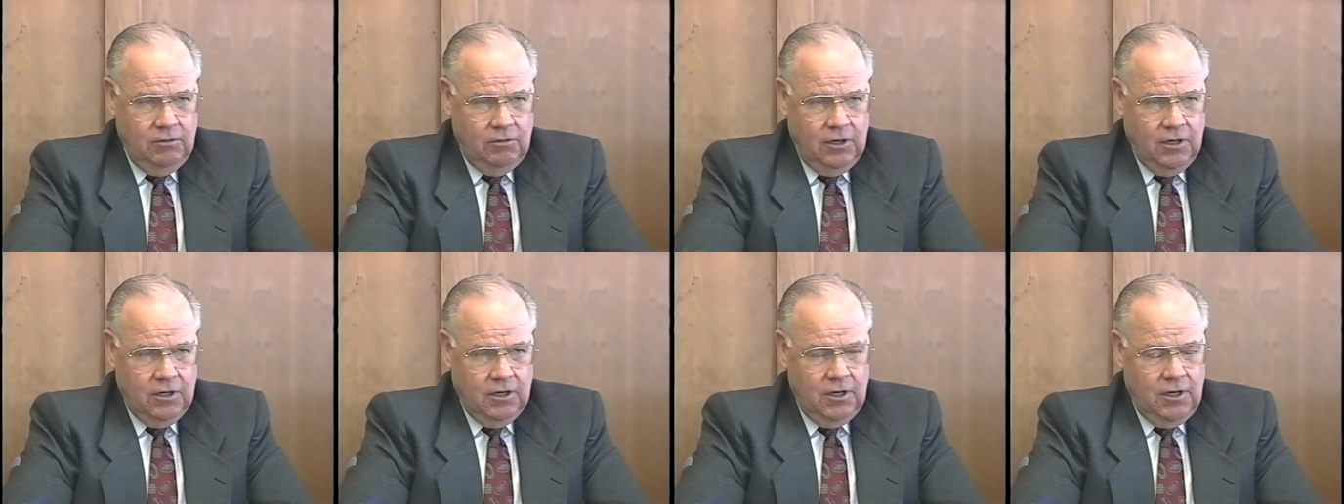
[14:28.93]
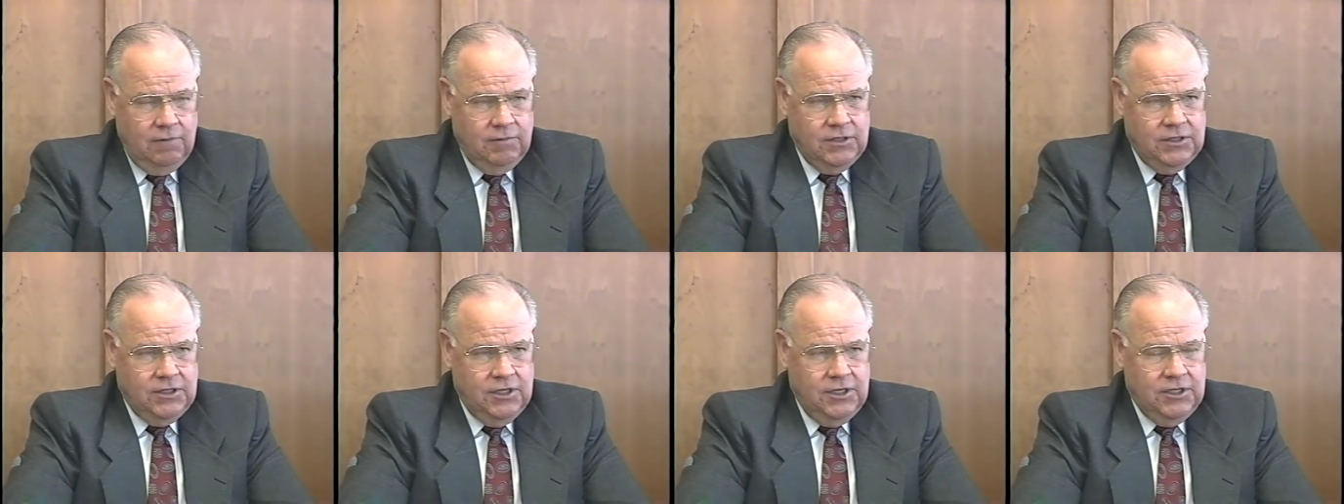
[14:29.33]
our
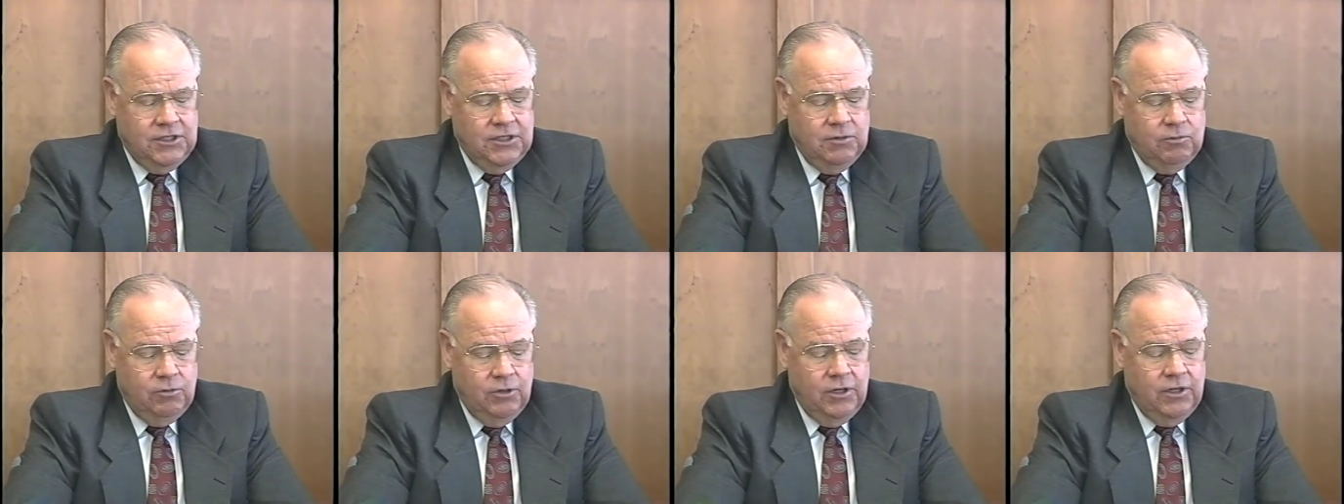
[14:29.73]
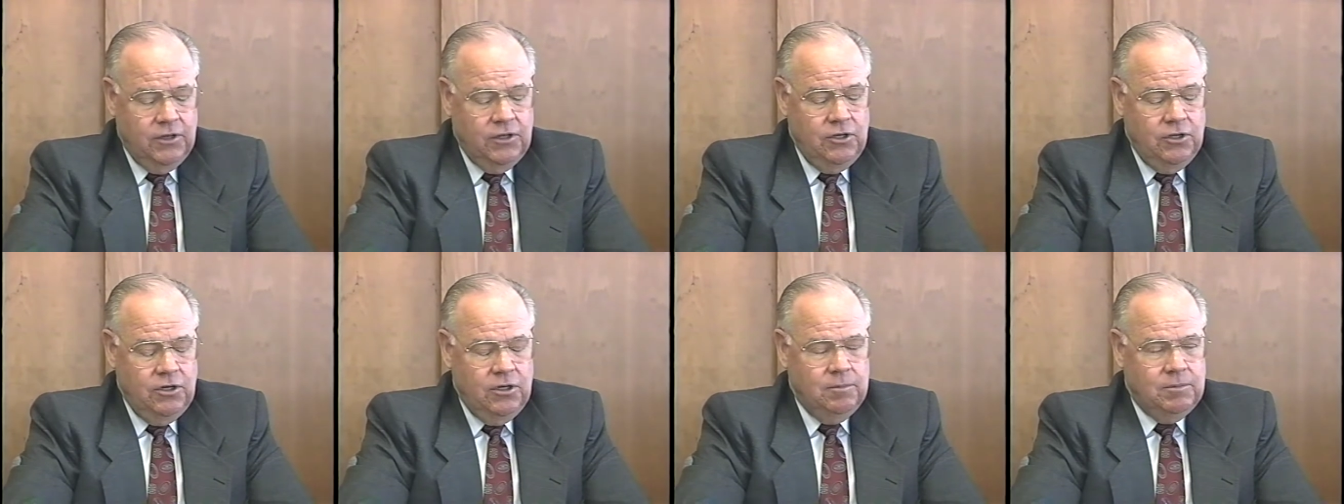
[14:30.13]
conversation with
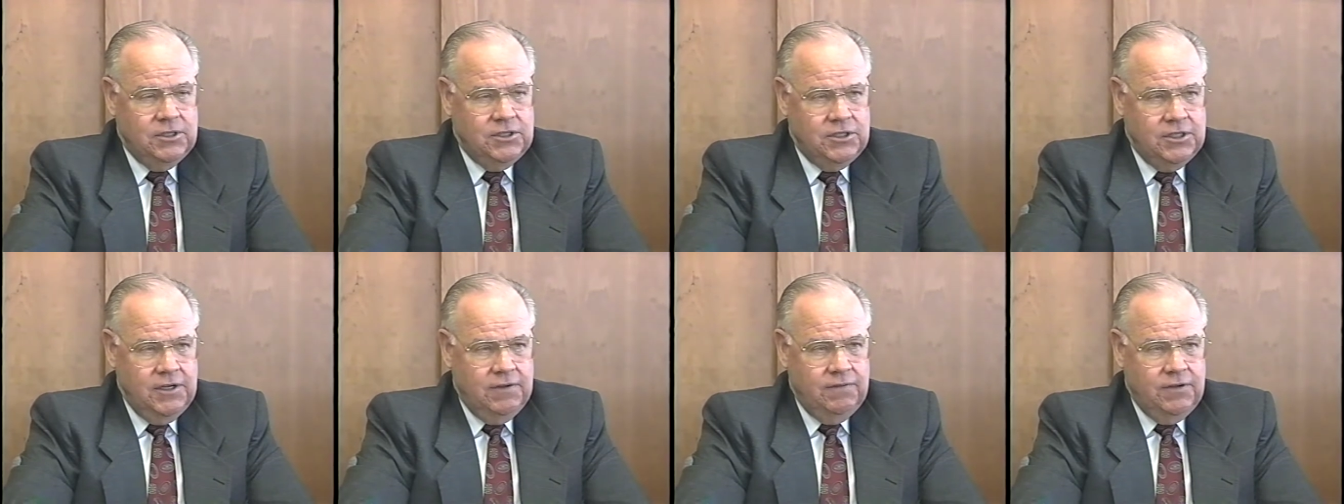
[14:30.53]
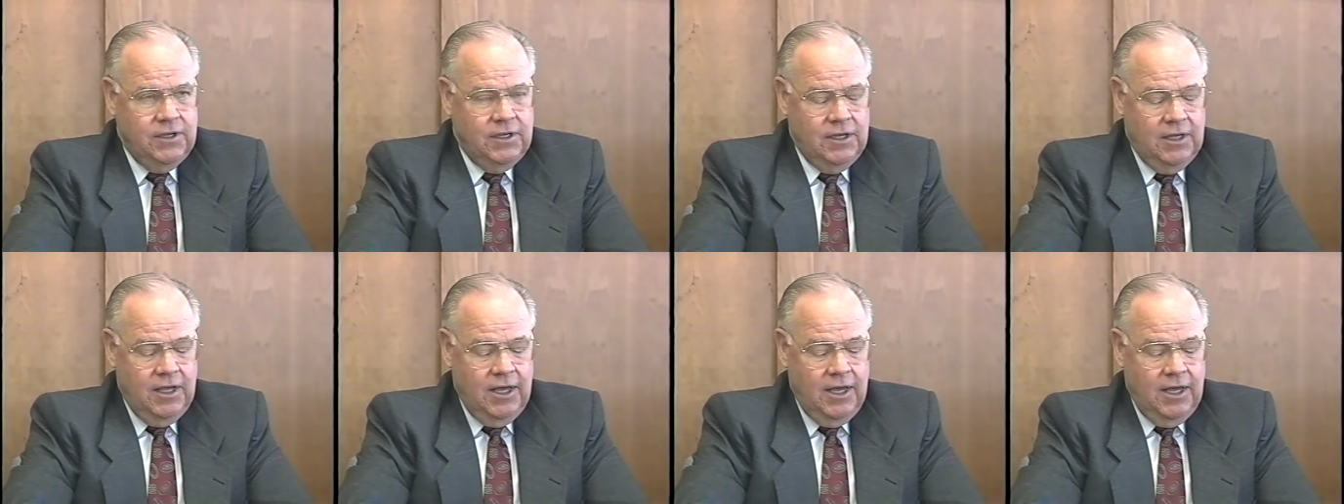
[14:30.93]
Union
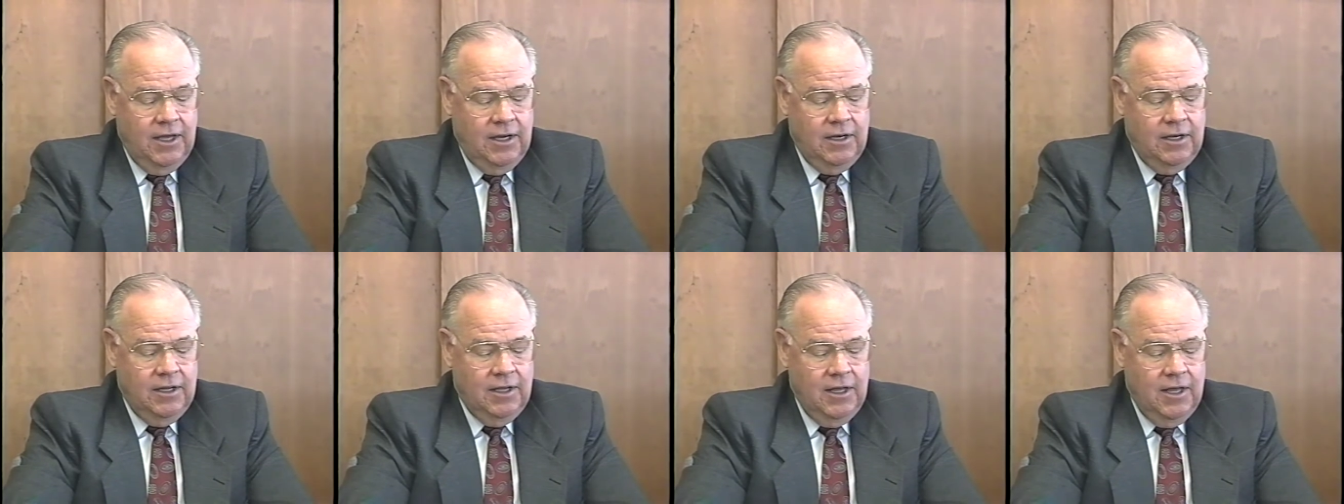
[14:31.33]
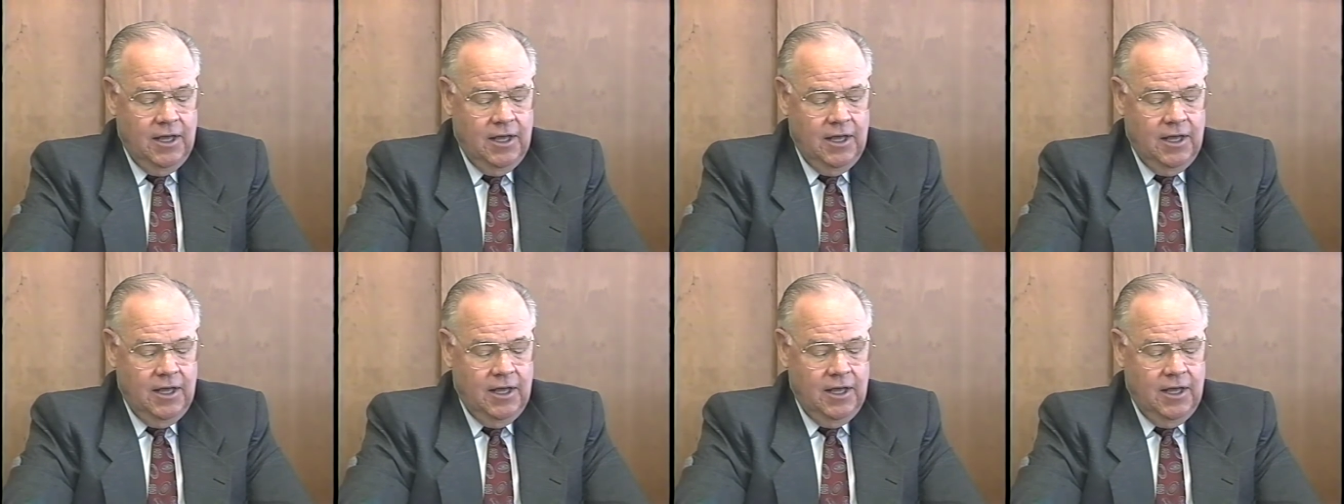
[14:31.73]
Pacific and,